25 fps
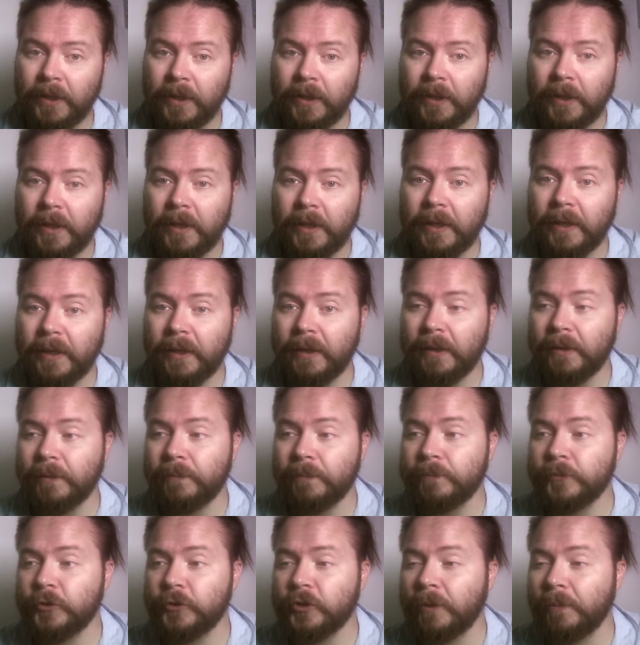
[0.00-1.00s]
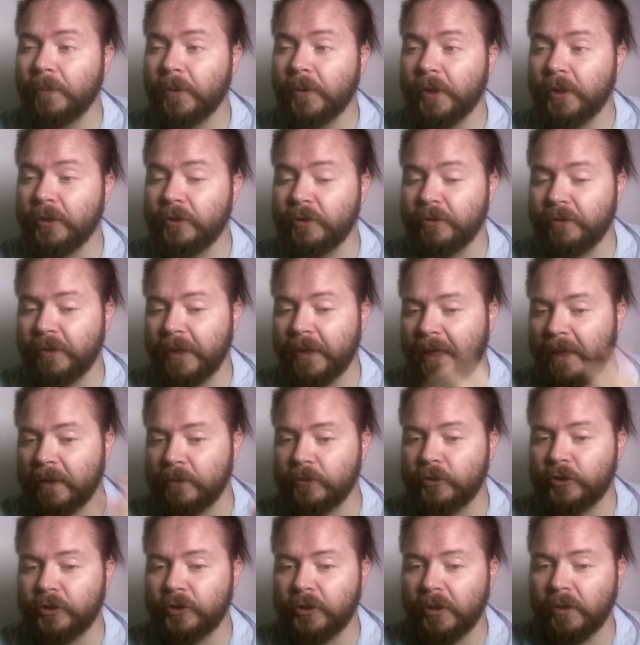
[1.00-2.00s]
So I'm gonna do the
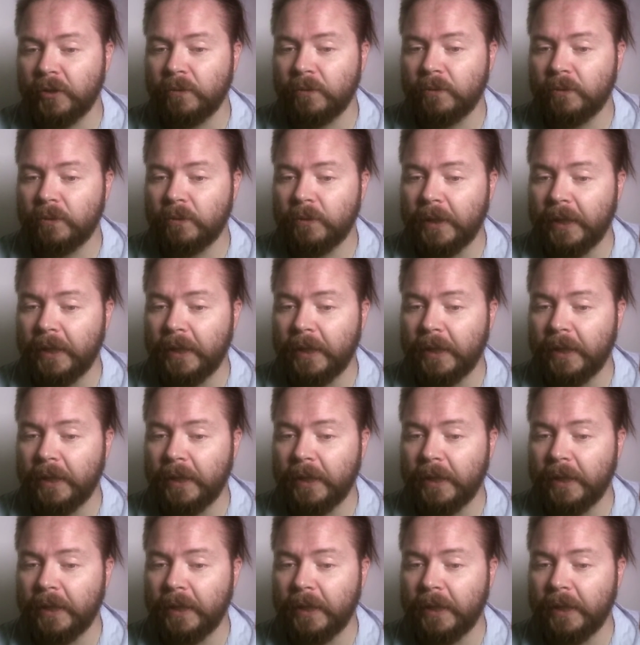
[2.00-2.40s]
outro,